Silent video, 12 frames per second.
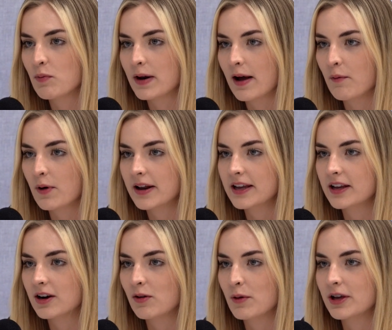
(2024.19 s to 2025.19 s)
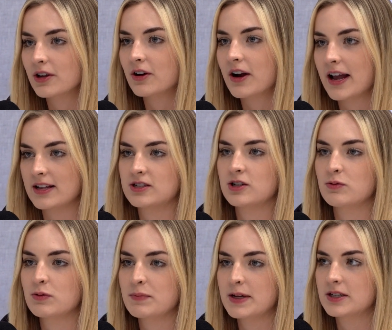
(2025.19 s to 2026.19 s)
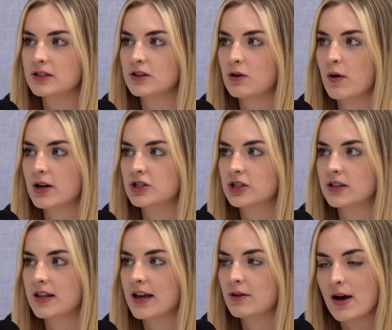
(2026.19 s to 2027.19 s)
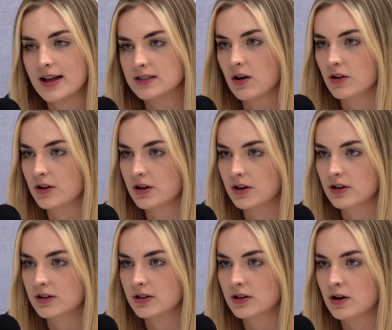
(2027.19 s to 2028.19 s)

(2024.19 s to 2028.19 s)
but I want to hear what your answer would be to the question that you ask all your,